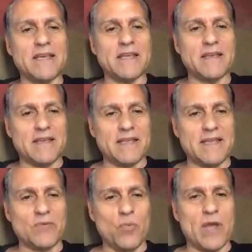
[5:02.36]
in
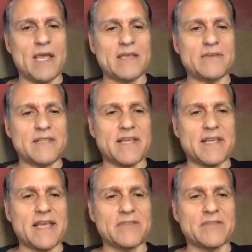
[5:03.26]
ways that I
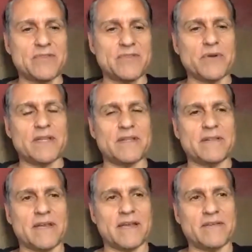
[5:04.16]
could do it,
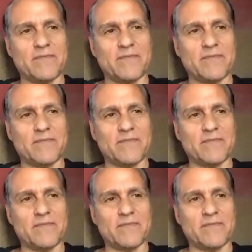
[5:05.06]
like figuring out
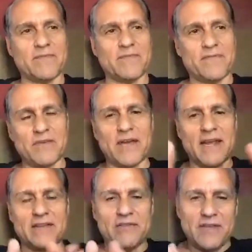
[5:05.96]
how to
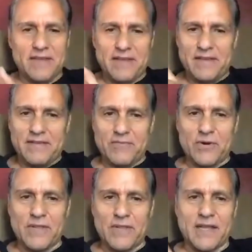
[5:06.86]
what like I
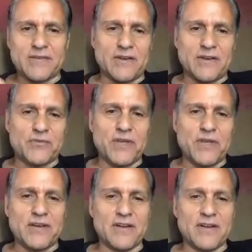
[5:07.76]
started treating her
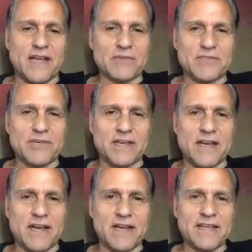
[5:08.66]
like I was John Gotti.